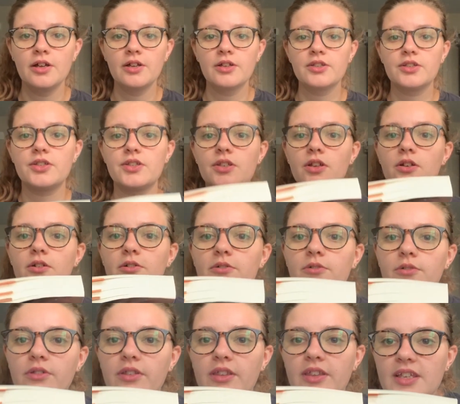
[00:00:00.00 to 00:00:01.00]
So
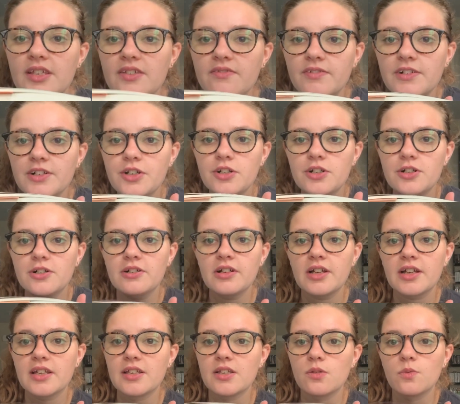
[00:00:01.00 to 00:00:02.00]
this first chunk
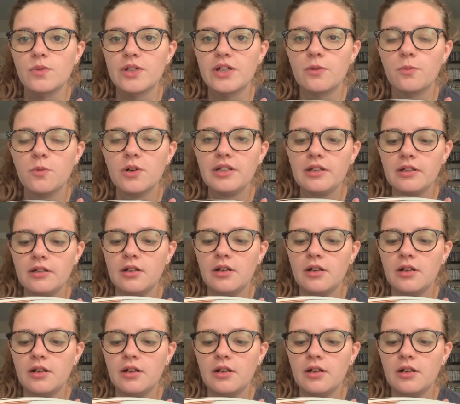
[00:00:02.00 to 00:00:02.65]
is week 1.